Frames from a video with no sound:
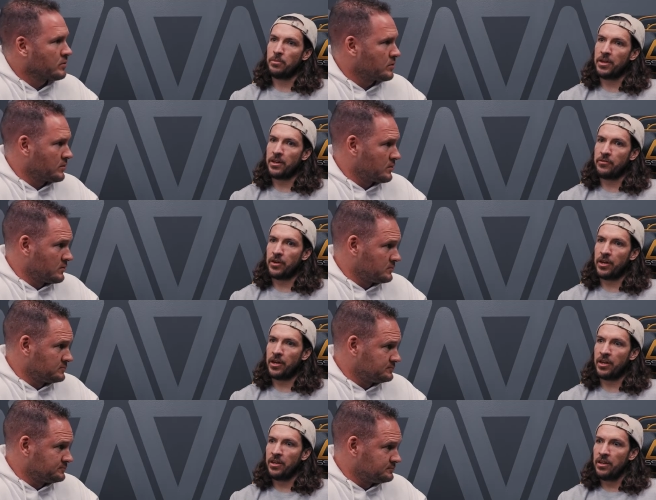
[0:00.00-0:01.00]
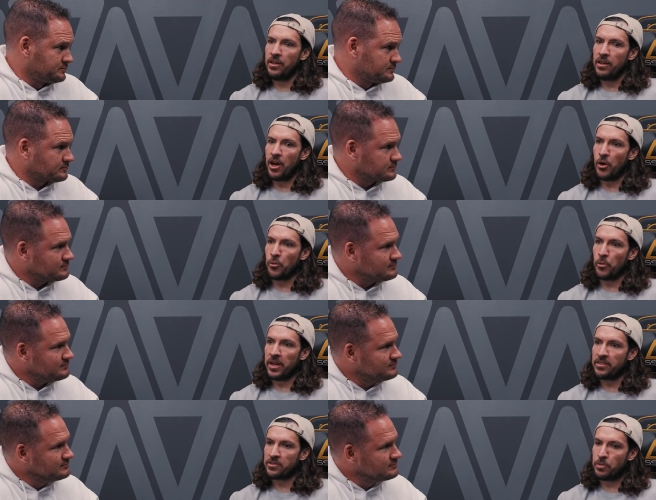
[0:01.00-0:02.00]
Speaker 1: bit of a, a
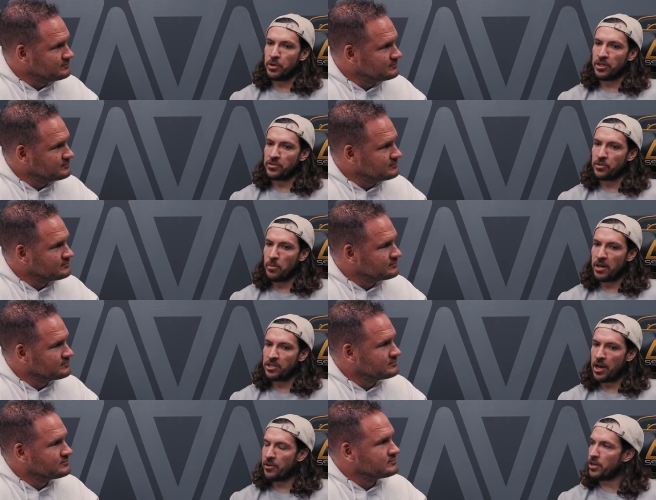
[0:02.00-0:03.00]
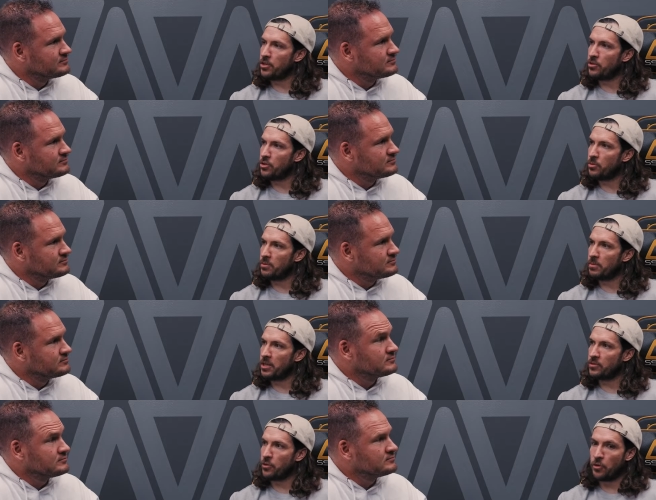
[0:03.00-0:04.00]
risk putting so much out on YouTube and
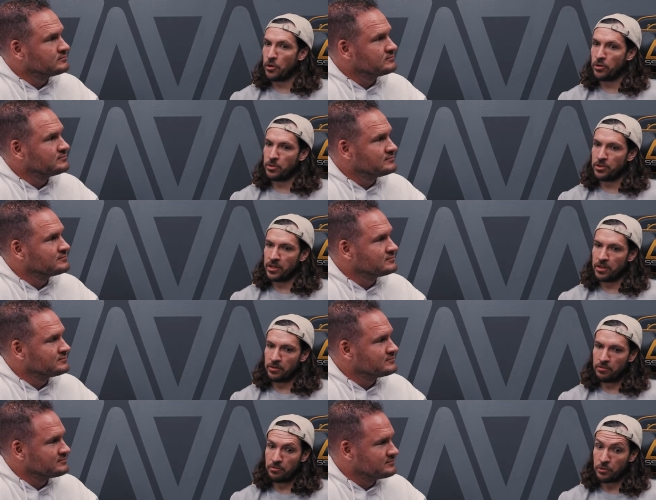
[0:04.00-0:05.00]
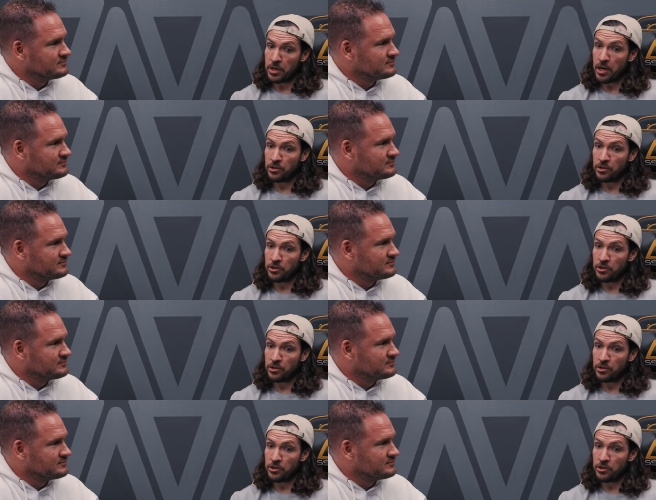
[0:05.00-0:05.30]
being so vulnerable to three